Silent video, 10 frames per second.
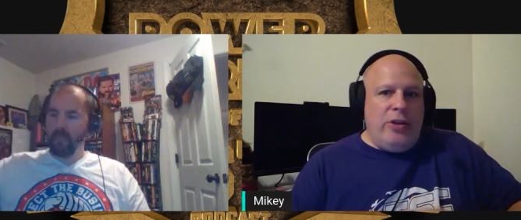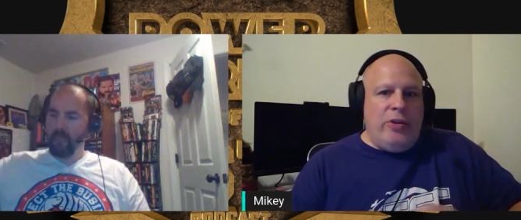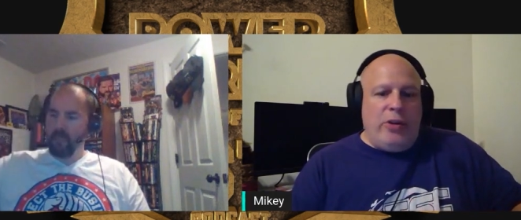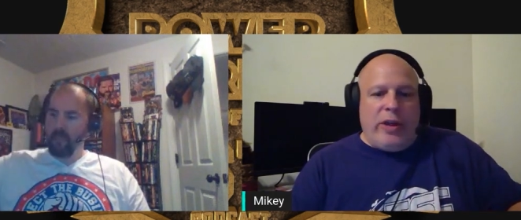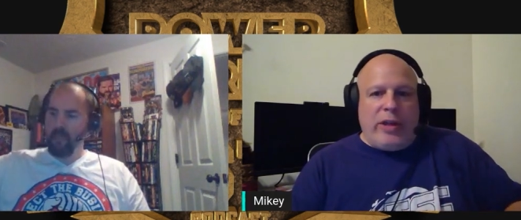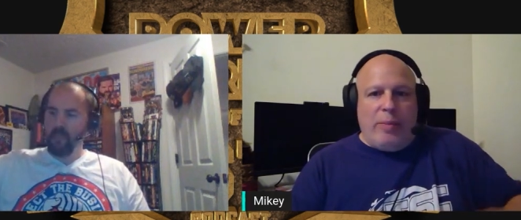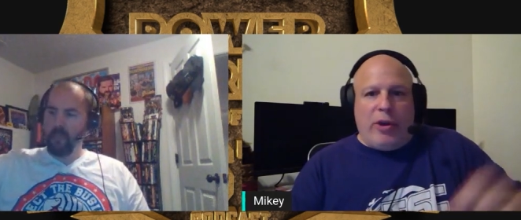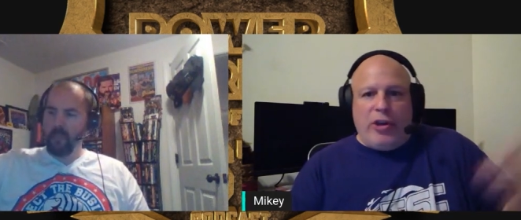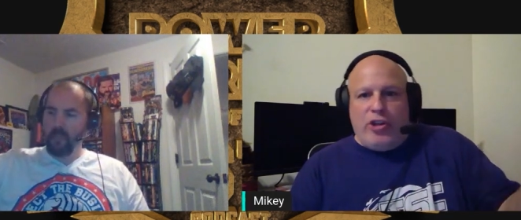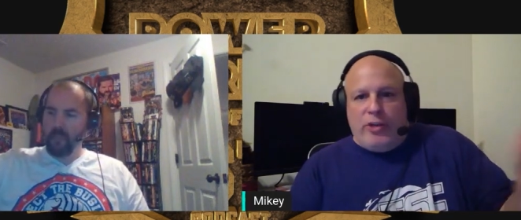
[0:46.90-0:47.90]
Speaker 1: you you get the
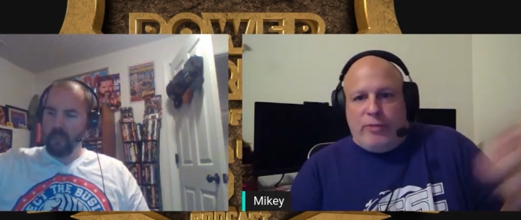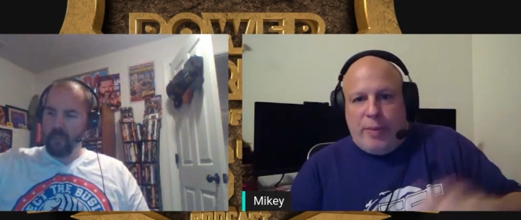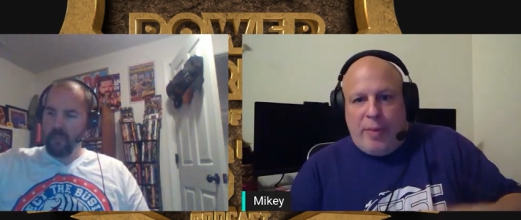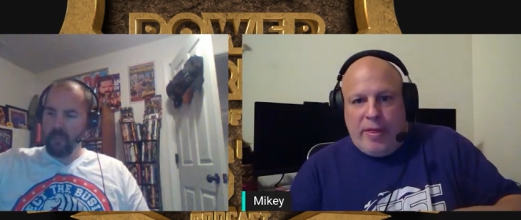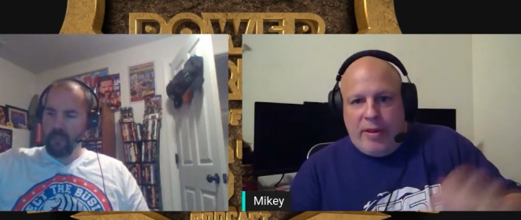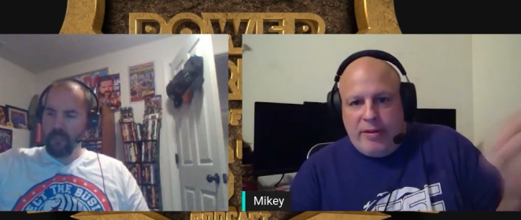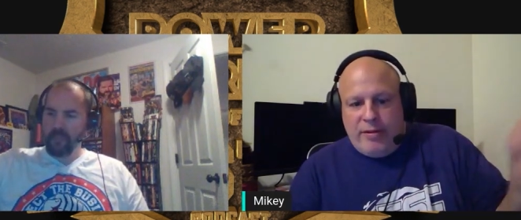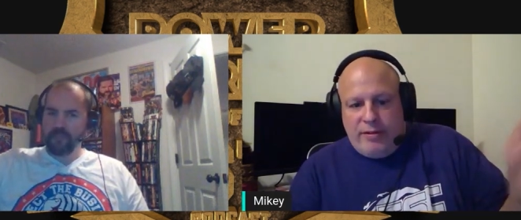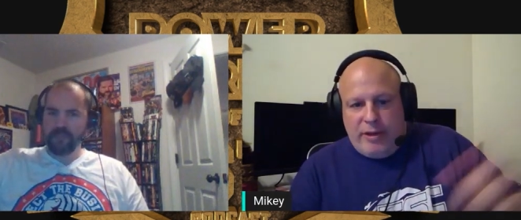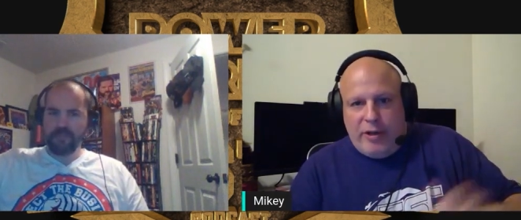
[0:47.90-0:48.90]
booking sheets for the month,
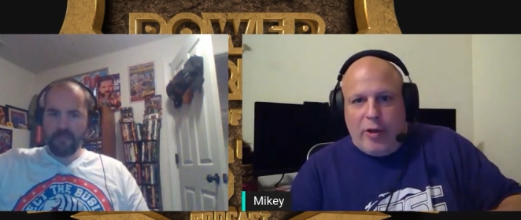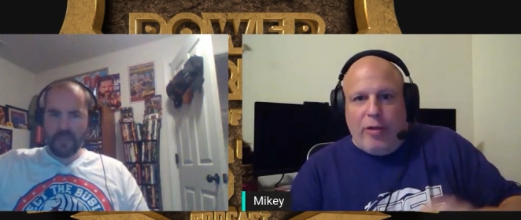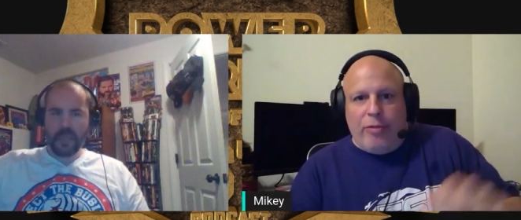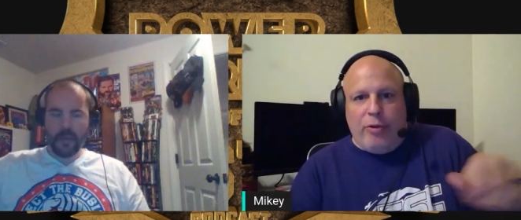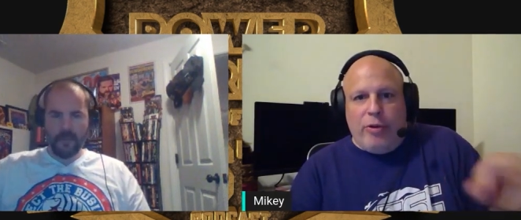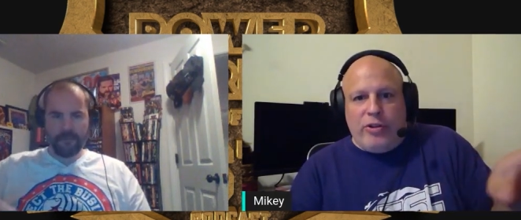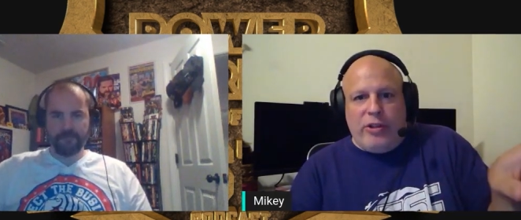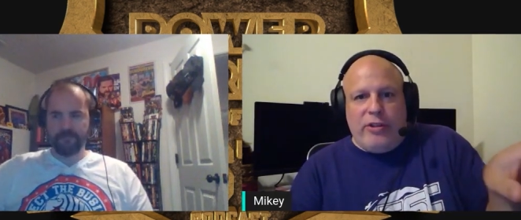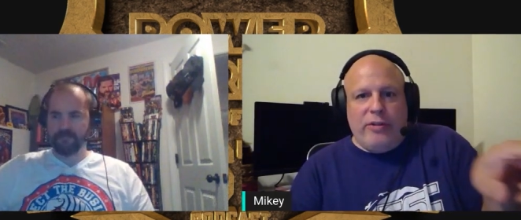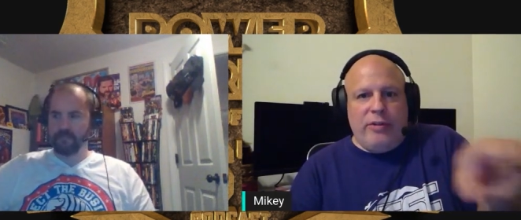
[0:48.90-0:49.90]
and you go through. You'd see
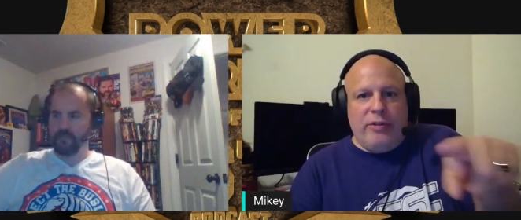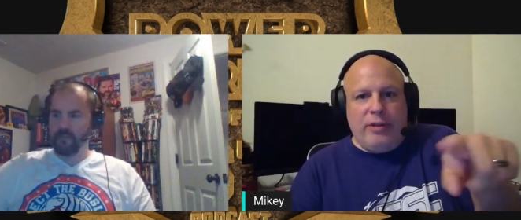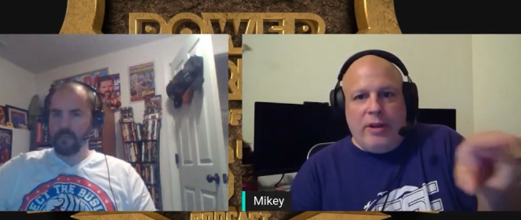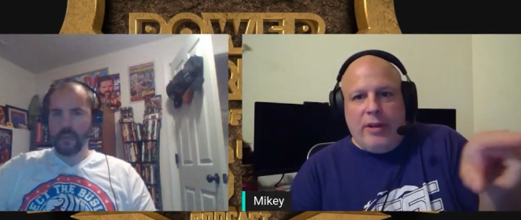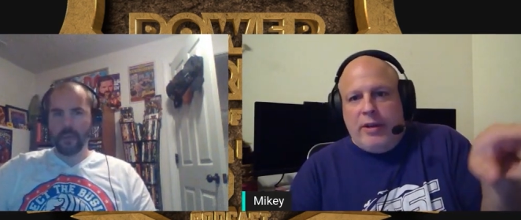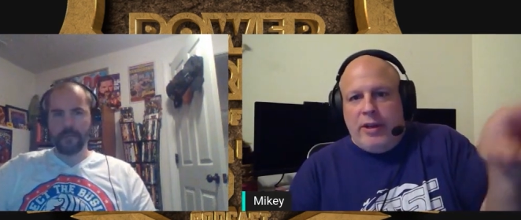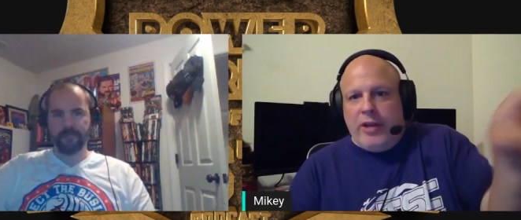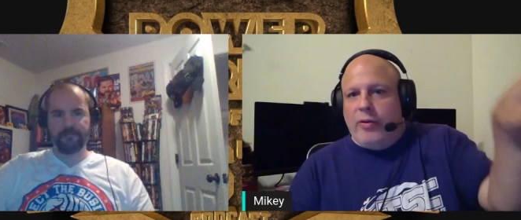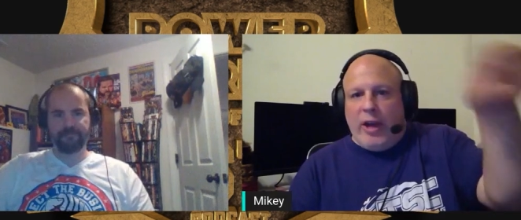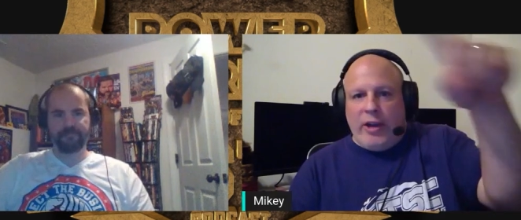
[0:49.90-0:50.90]
the, you
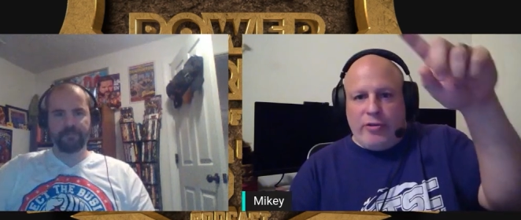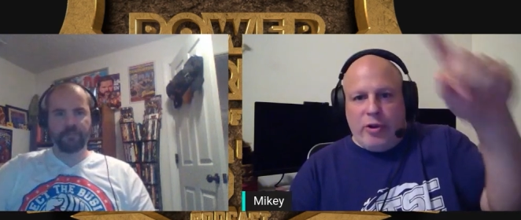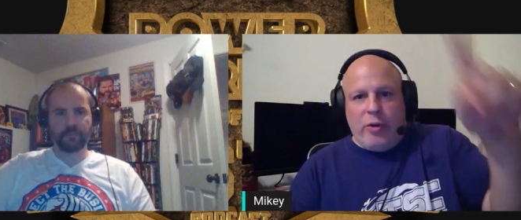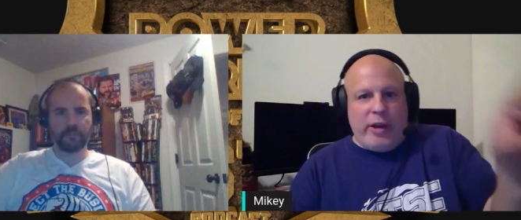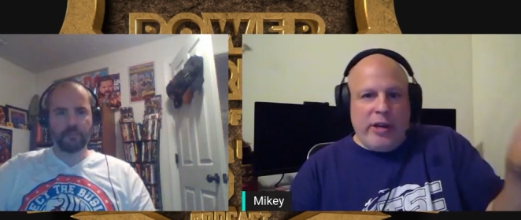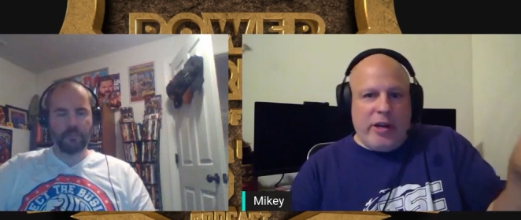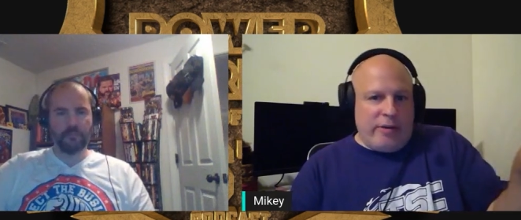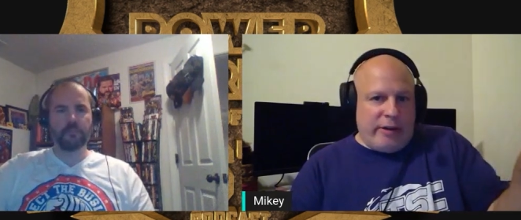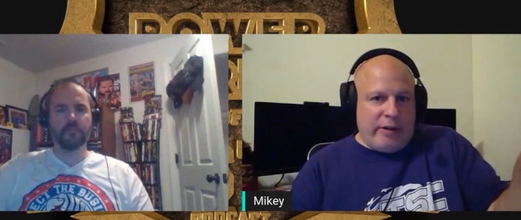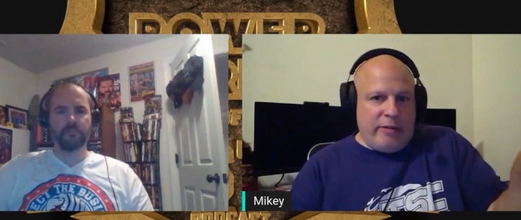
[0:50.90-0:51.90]
know, Nitro
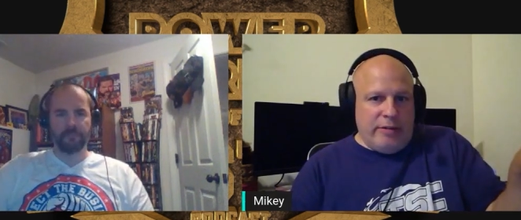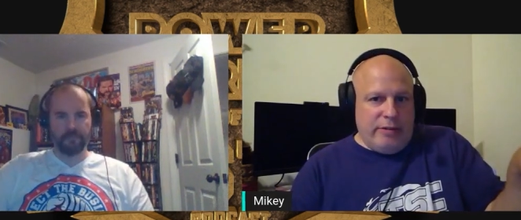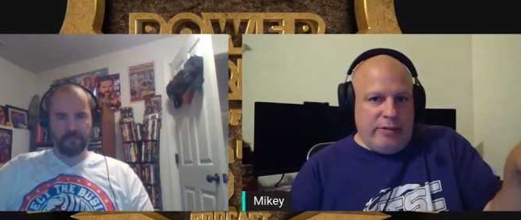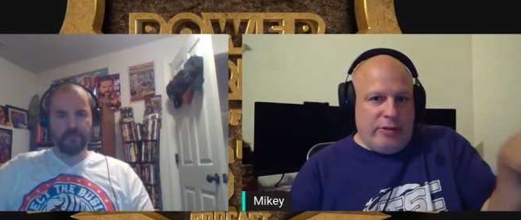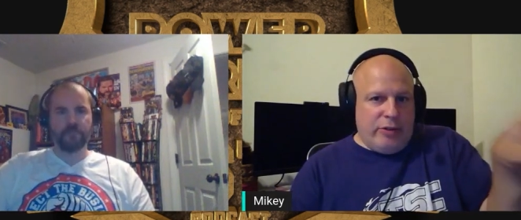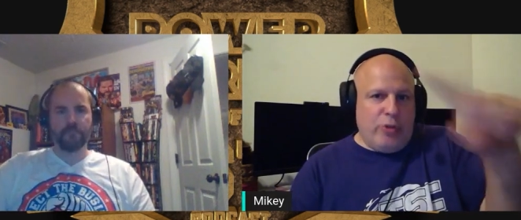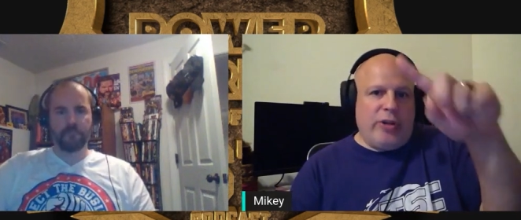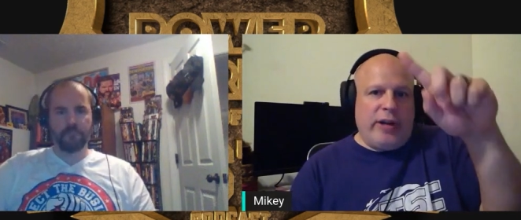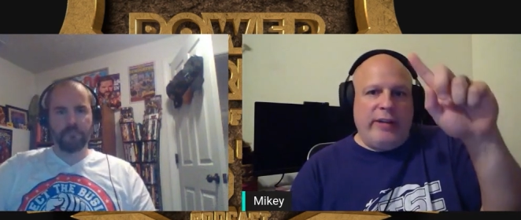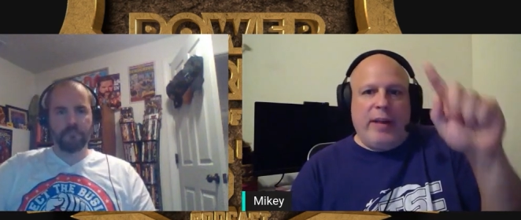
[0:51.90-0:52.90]
here and
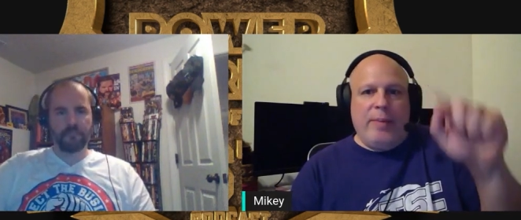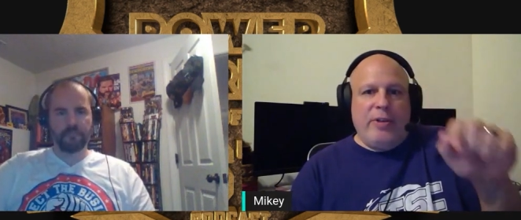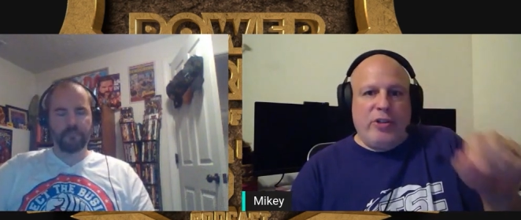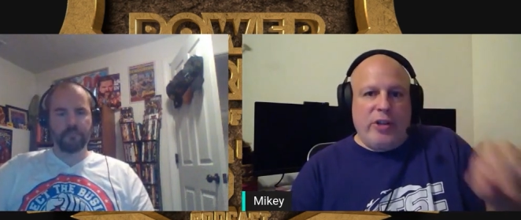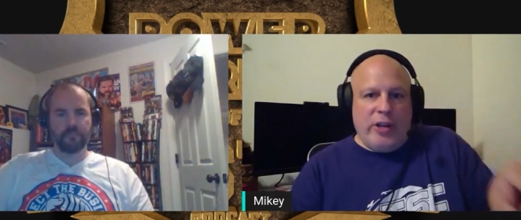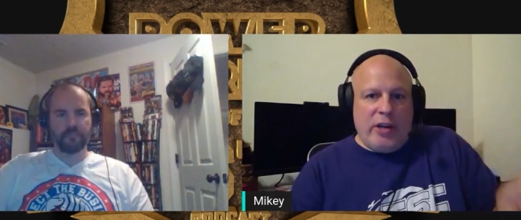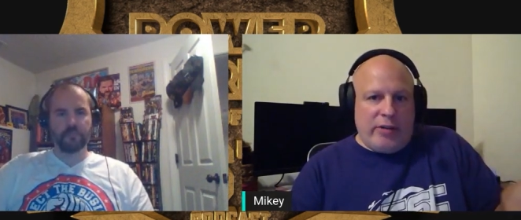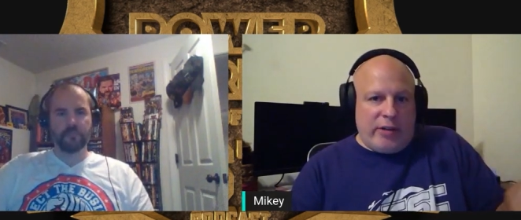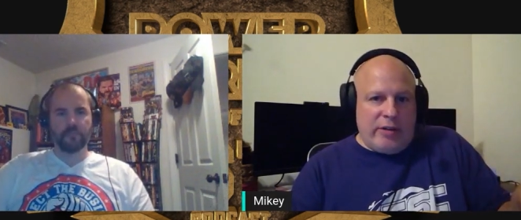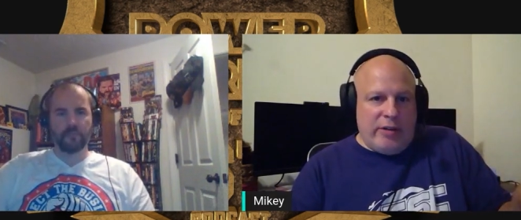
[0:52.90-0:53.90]
Tuesday night tapings here
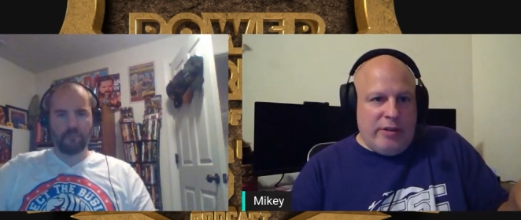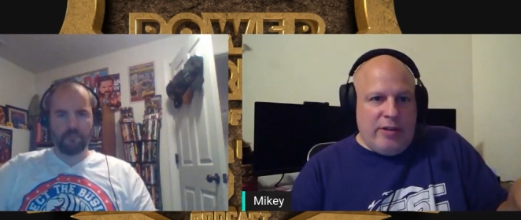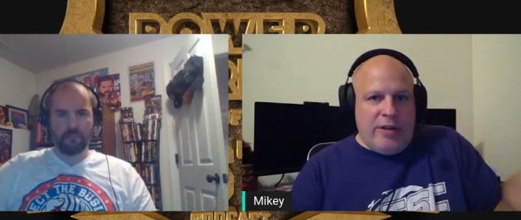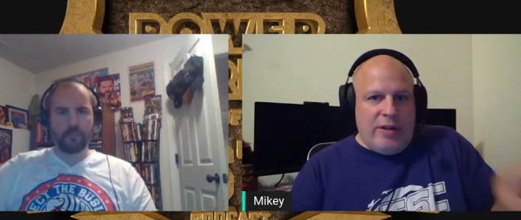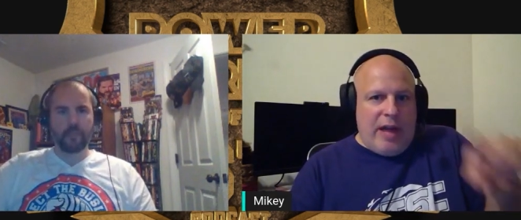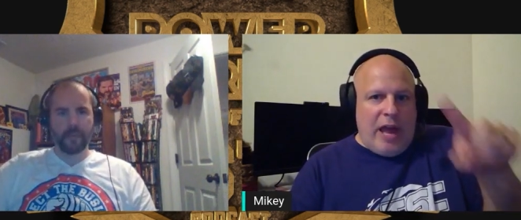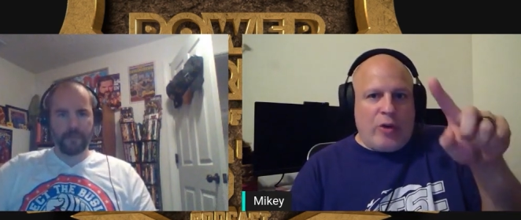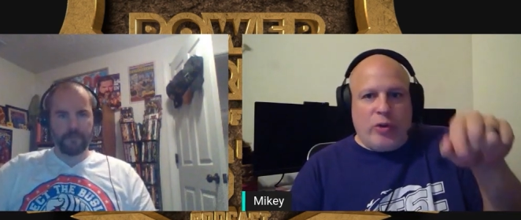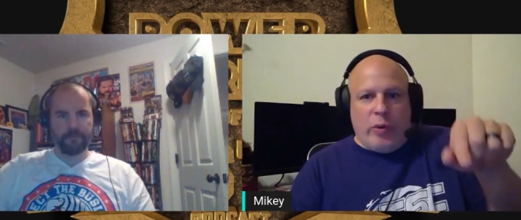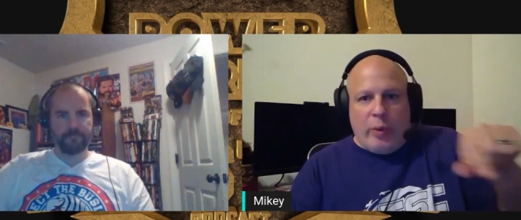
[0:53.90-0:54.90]
and
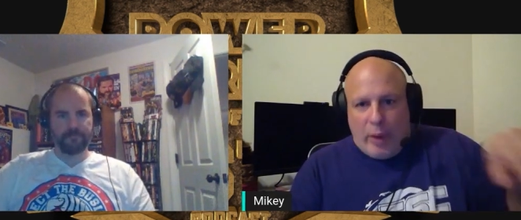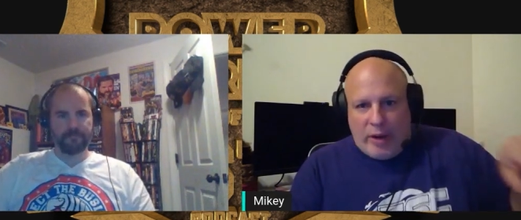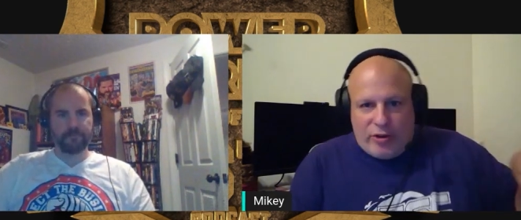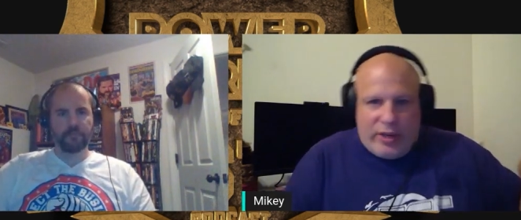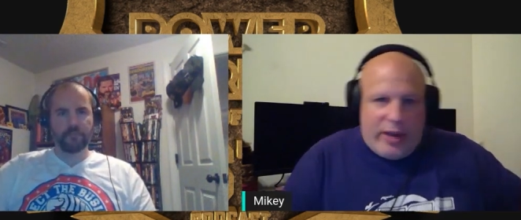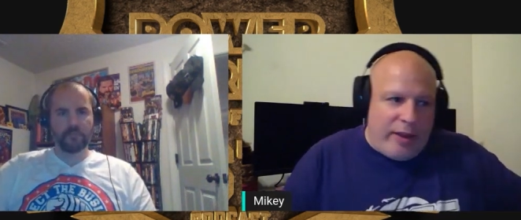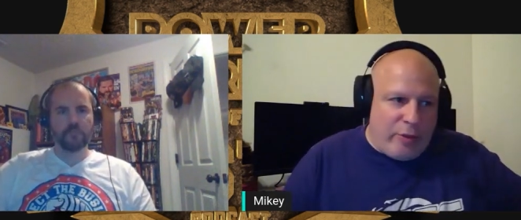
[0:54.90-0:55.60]
house show on Wednesday.